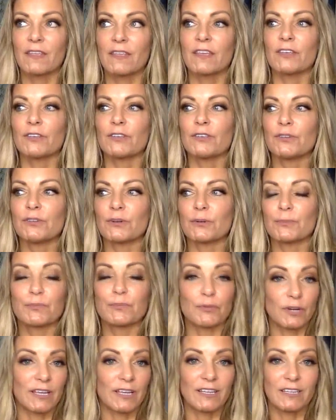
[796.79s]
your
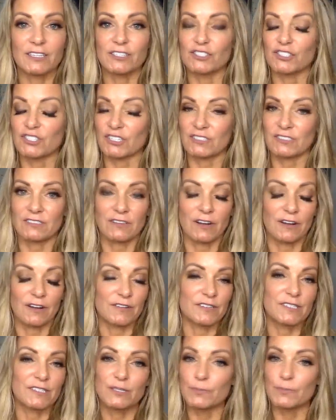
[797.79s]
brain can just start
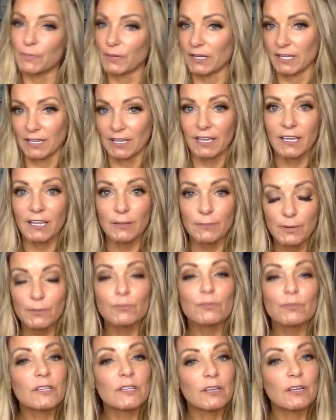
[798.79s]
spinning. It can be
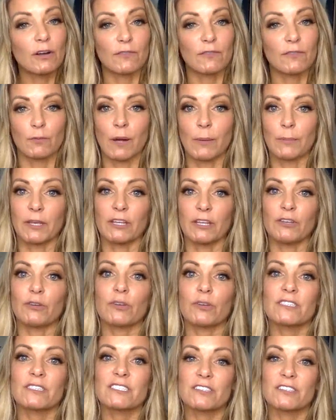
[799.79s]
really overwhelming, and you
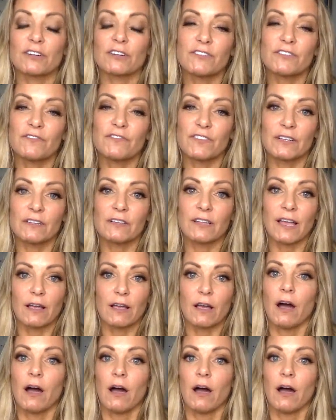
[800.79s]
can start to feel like,